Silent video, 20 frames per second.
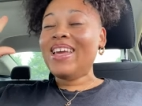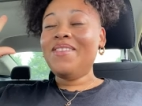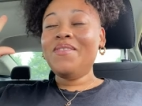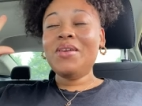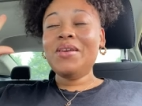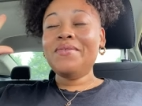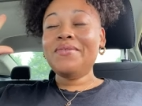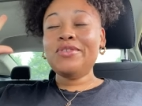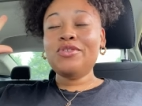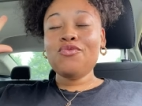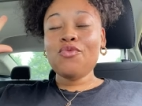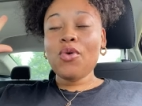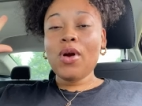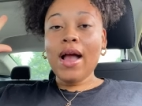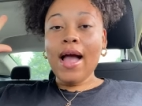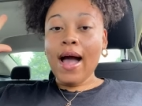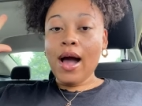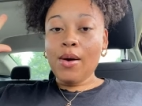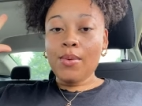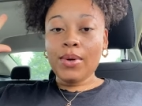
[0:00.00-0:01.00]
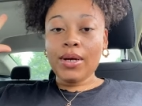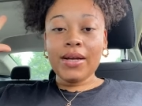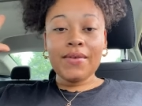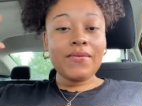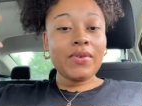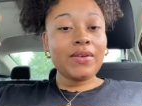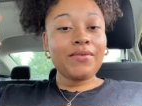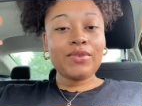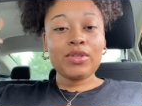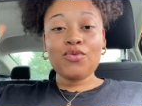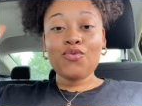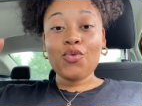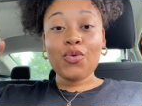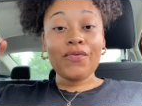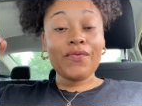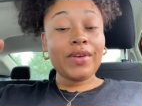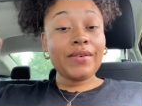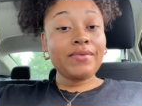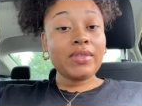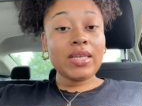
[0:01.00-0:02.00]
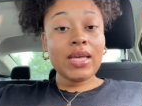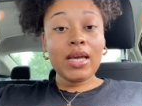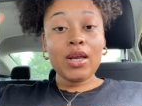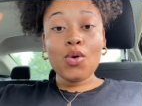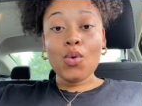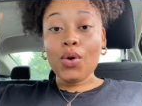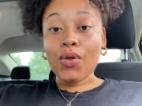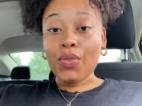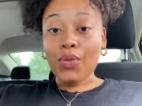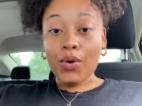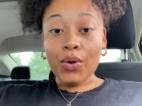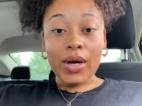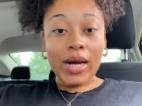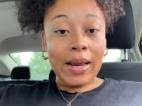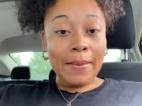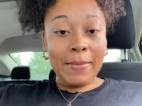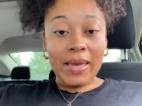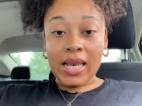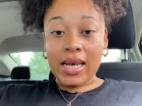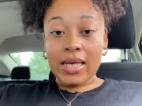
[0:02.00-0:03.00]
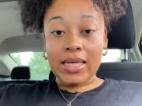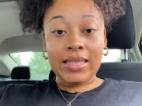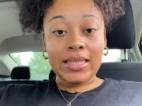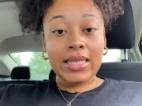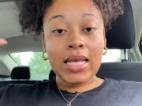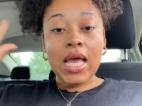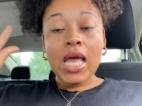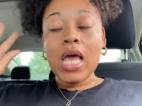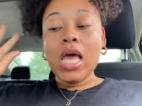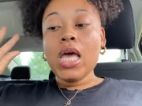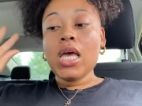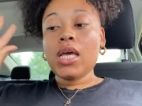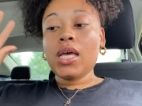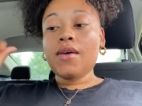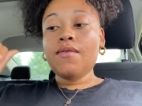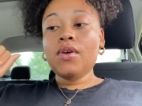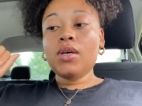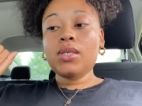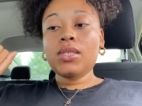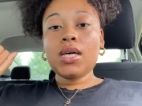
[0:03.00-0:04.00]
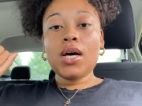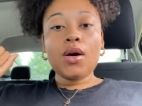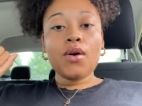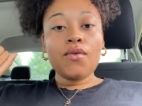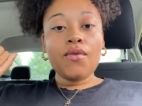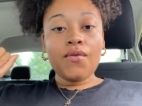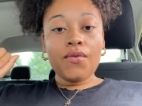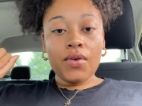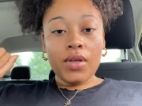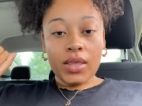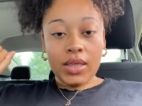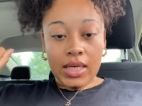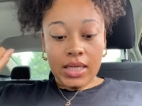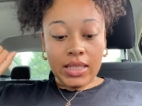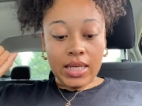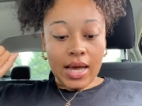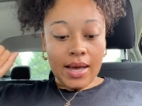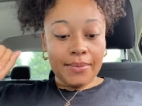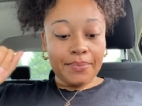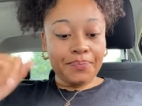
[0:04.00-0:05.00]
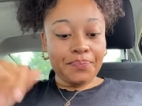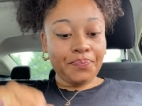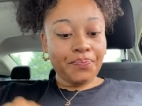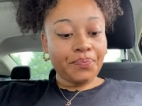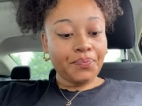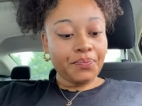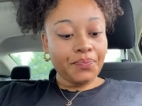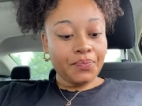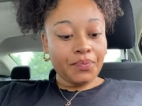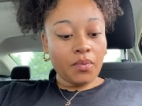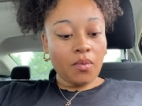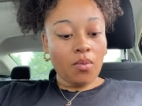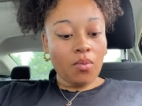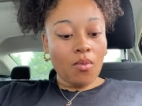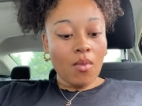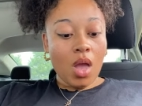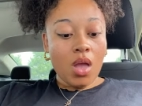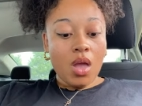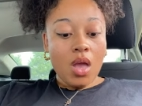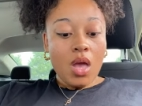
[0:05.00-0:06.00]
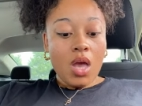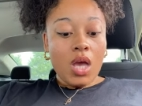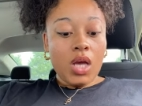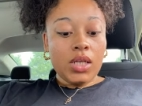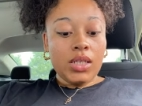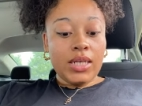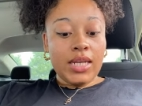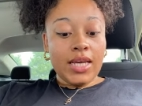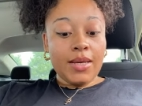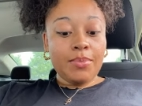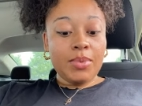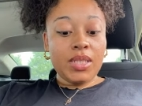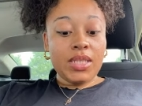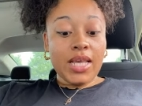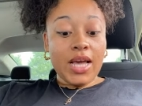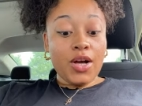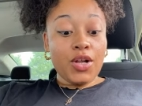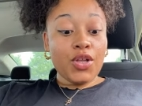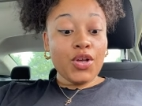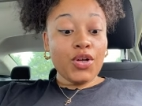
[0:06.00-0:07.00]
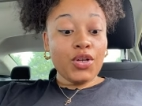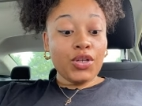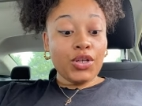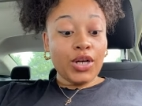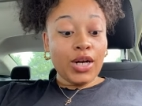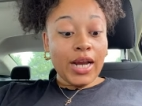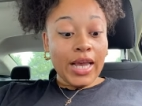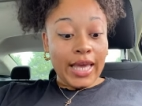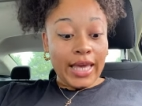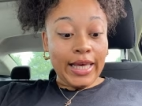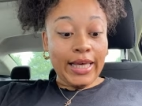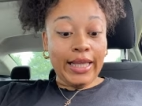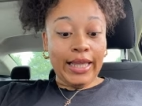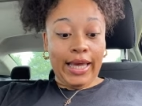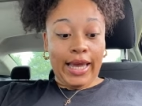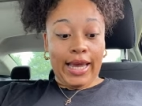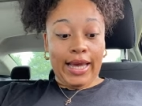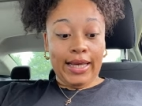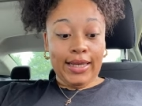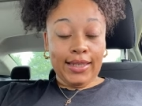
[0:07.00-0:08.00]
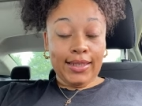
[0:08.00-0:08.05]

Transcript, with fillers: even if it's for an hour even if it's for 15 or 30 minutes give yourself that time deep cellular healing